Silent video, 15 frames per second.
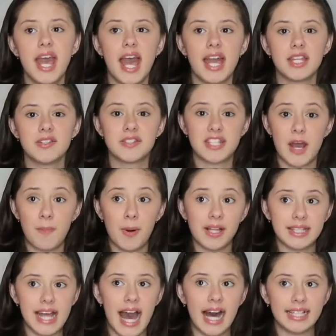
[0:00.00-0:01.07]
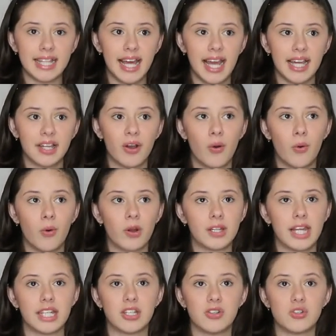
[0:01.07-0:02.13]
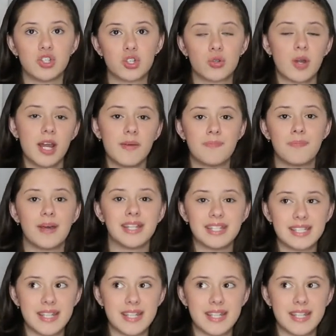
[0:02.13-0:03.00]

and you step on that leg or like you trip and